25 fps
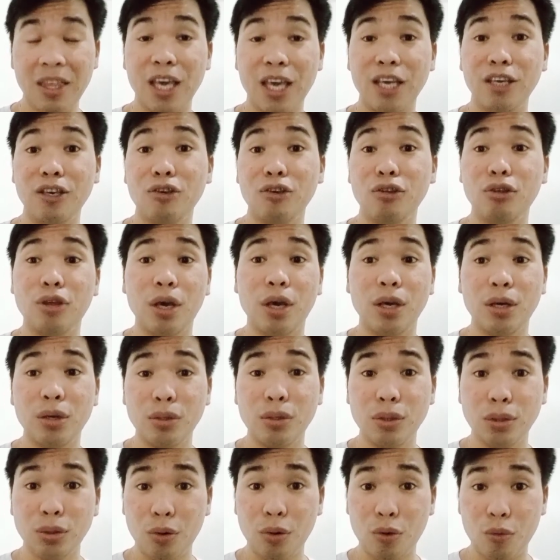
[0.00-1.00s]
Thank you
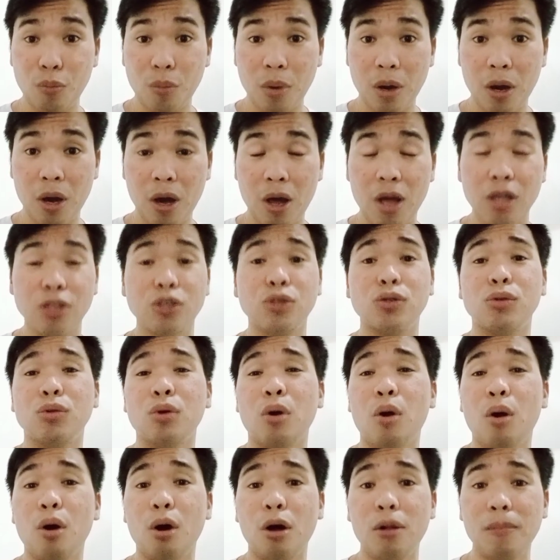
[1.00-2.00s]
so much
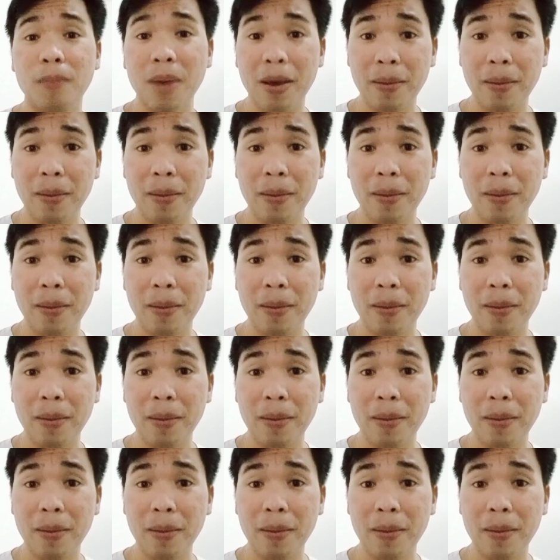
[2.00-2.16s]
to all